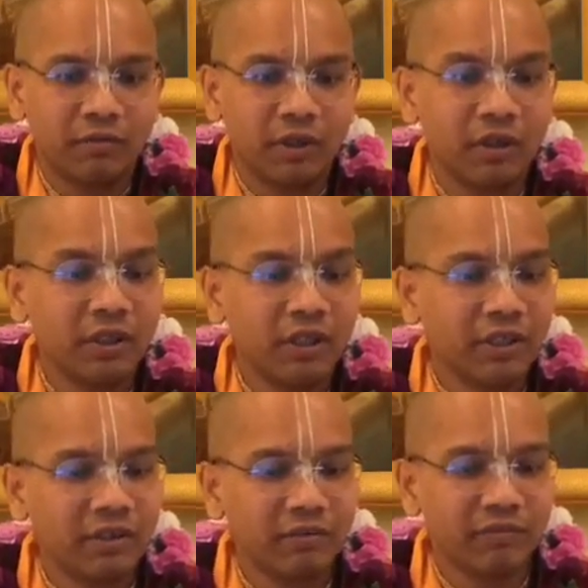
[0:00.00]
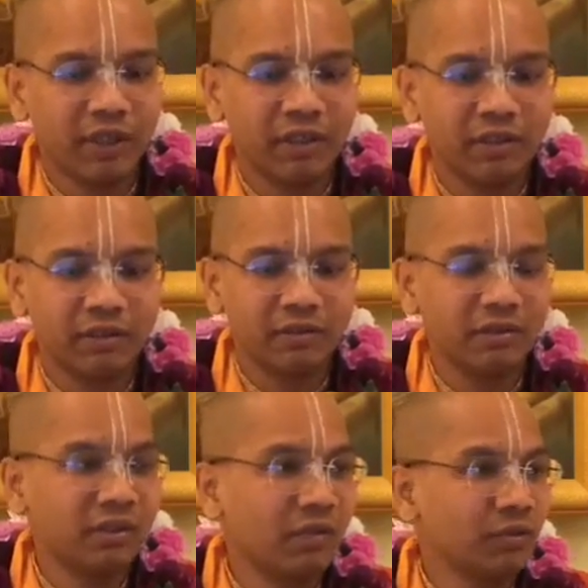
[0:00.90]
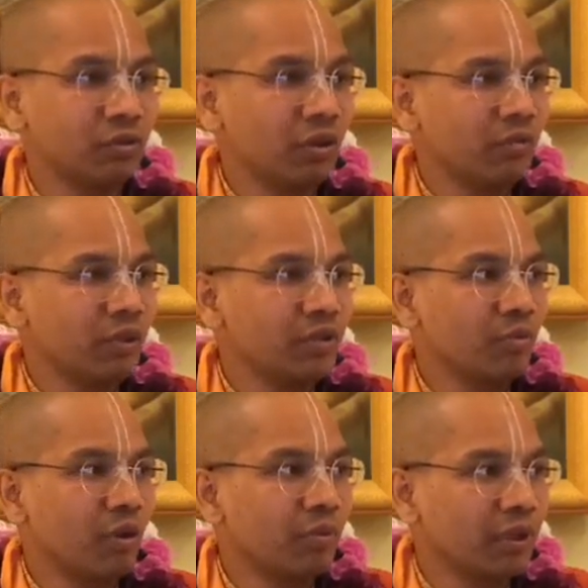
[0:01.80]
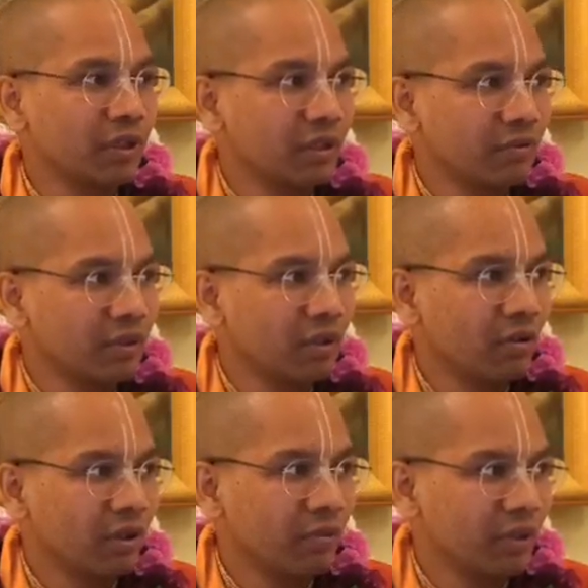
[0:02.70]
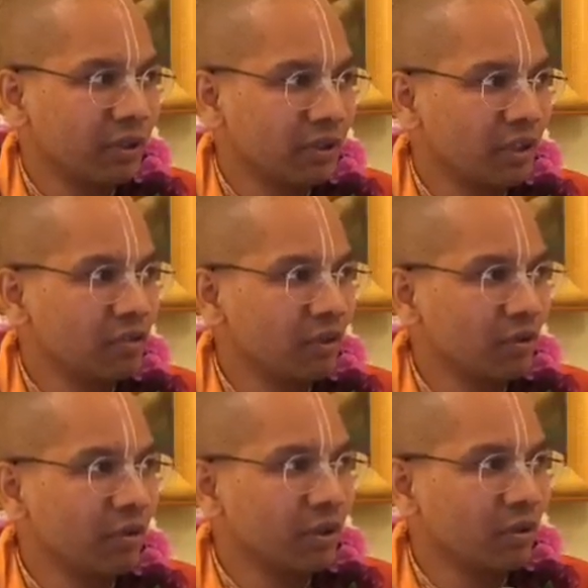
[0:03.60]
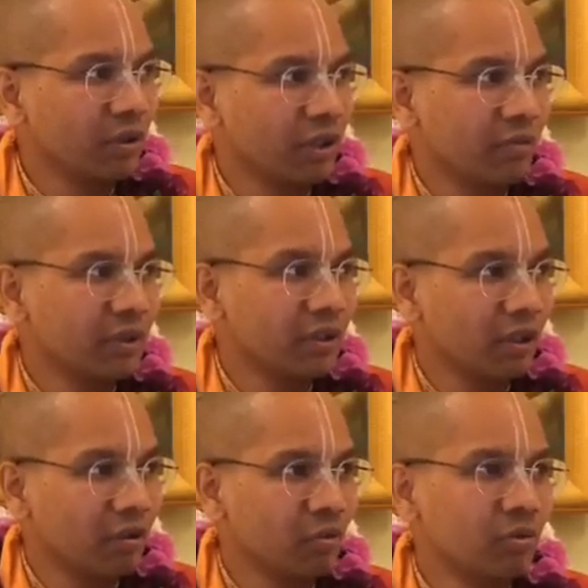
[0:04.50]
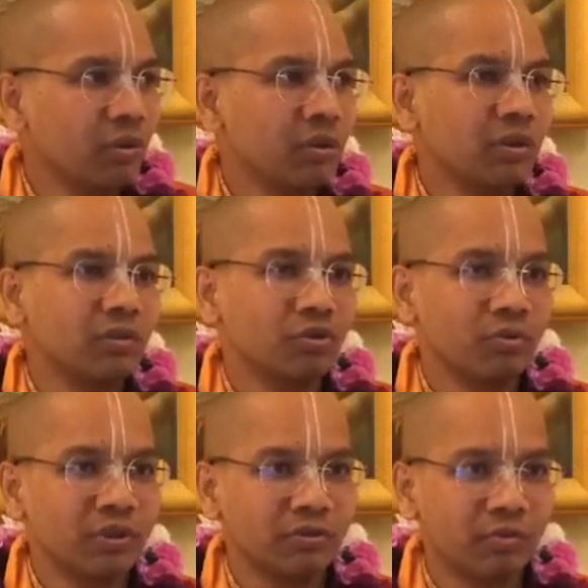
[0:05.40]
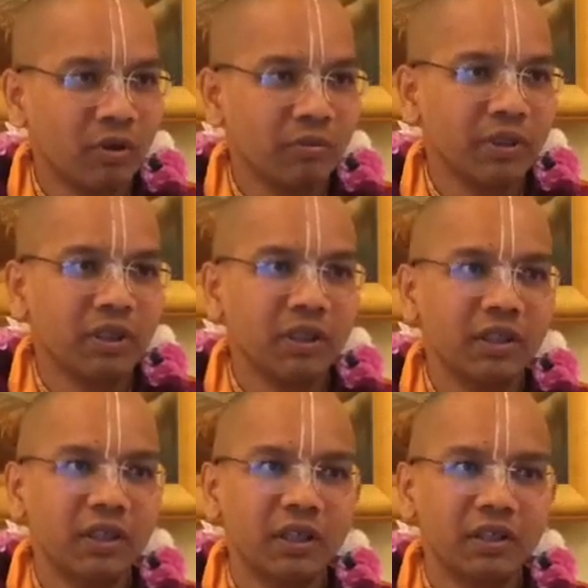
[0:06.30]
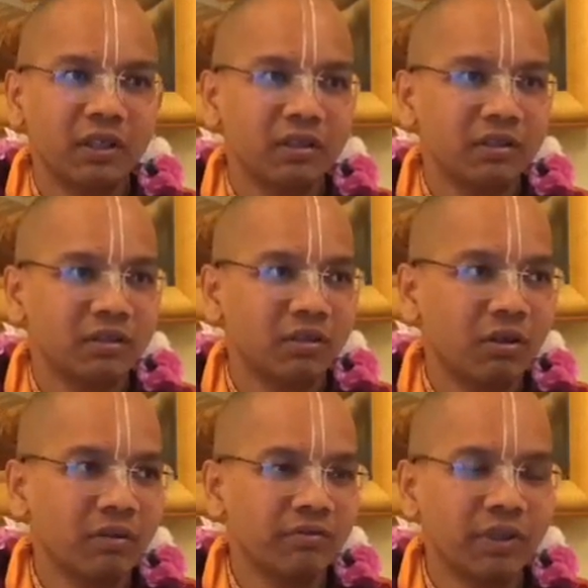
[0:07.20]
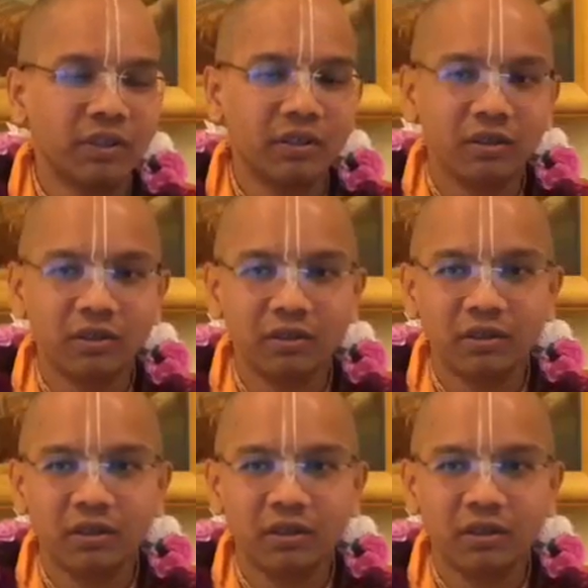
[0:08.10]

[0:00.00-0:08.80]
earlier, when there was not much property in Gaudiya Math, things were going okay, but now there's so much of property and there is a lot of internal